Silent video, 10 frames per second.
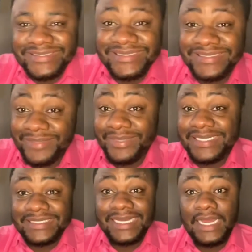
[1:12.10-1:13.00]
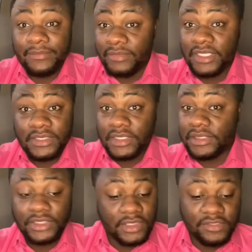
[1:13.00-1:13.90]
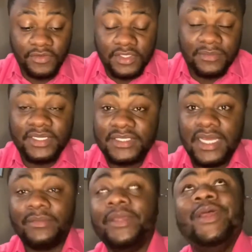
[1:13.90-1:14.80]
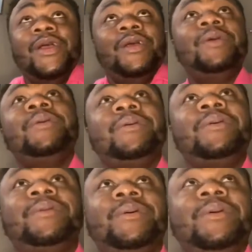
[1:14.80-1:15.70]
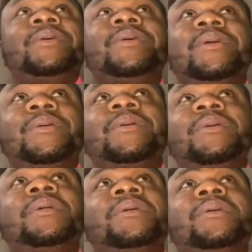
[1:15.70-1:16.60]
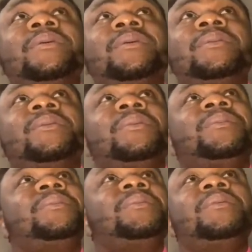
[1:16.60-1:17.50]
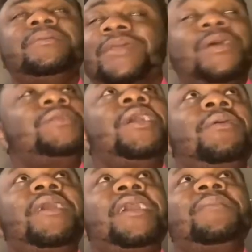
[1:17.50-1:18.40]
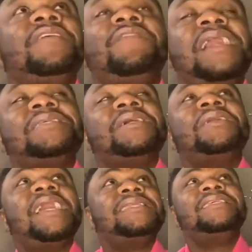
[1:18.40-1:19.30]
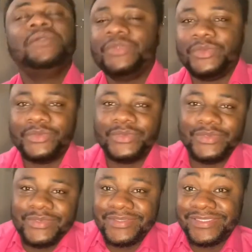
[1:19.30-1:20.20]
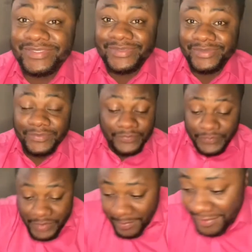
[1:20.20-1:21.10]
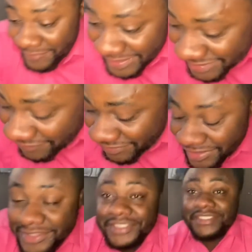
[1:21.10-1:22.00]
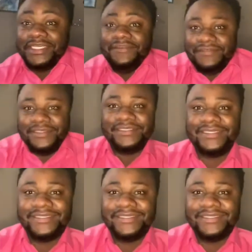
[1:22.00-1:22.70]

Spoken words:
Somebody signed me. Seriously, show this video. Somebody signed me. Ooh, do re mi fa sol la ti. Ooh, shoot. I'm giving myself the little shivers.